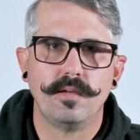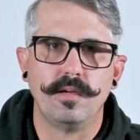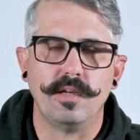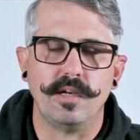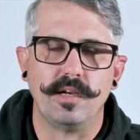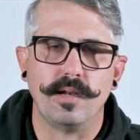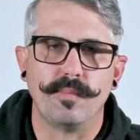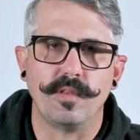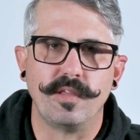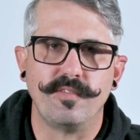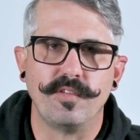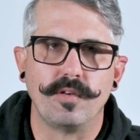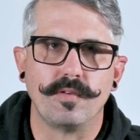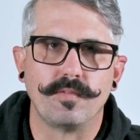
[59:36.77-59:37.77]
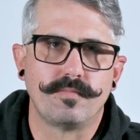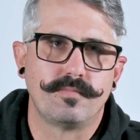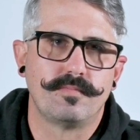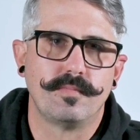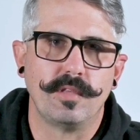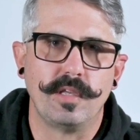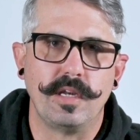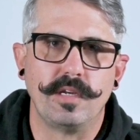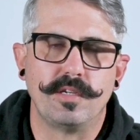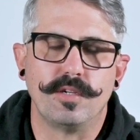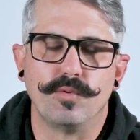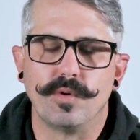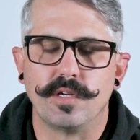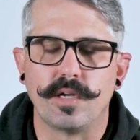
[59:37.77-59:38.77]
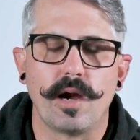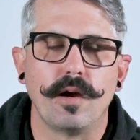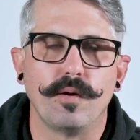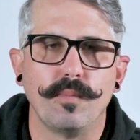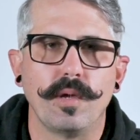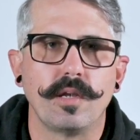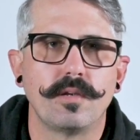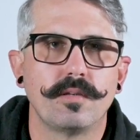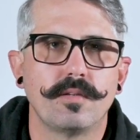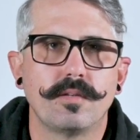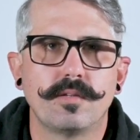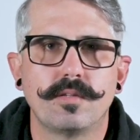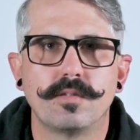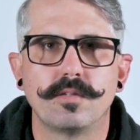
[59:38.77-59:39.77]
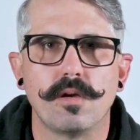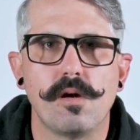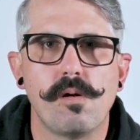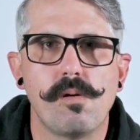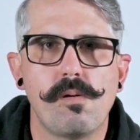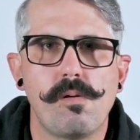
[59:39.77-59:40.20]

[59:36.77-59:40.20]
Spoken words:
ended up leading to retirement. So